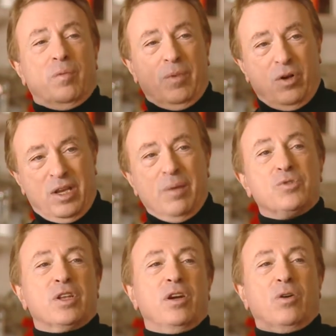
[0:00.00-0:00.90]
Mel
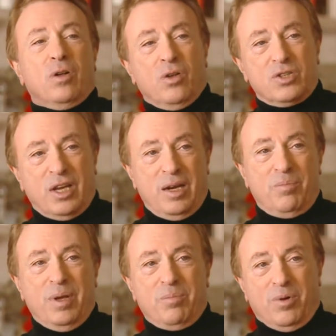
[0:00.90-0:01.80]
Gibson and all those kind
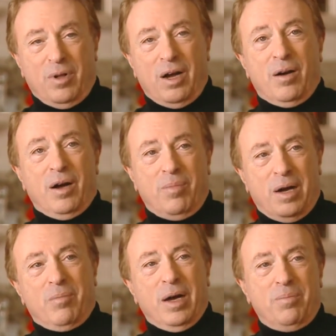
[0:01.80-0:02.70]
of people
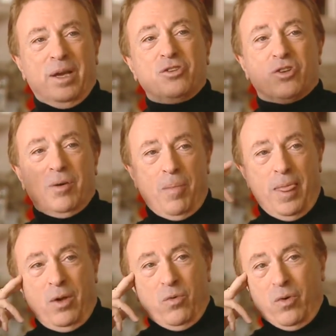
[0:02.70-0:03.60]
about my picture,
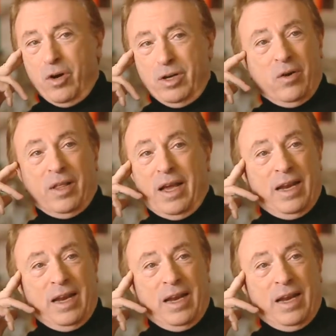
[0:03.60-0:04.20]
where ordinarily